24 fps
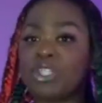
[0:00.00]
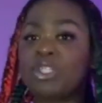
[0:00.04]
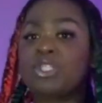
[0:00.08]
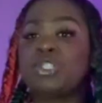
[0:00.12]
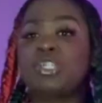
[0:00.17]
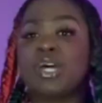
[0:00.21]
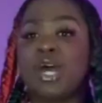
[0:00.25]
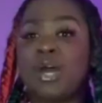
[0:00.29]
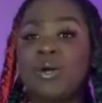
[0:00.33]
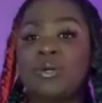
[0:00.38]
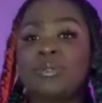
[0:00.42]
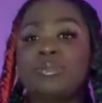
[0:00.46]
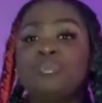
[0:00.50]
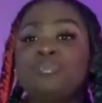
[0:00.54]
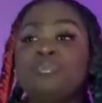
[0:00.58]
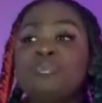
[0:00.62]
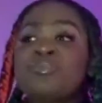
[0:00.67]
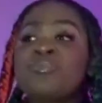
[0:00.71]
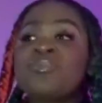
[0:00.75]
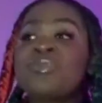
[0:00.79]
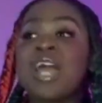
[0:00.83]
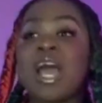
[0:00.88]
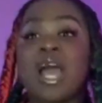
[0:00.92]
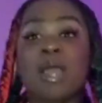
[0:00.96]
So
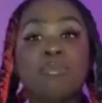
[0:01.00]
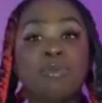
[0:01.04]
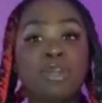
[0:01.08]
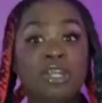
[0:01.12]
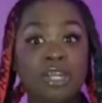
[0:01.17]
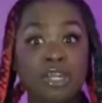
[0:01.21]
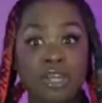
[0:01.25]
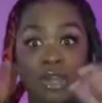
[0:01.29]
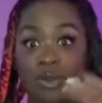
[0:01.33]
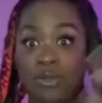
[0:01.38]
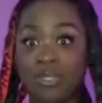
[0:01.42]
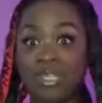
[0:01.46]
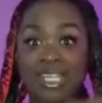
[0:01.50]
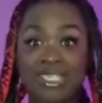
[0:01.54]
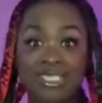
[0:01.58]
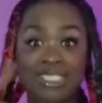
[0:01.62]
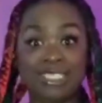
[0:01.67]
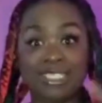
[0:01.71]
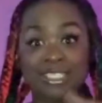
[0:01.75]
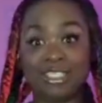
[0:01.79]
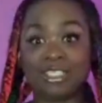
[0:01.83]
I'm gonna go, let's just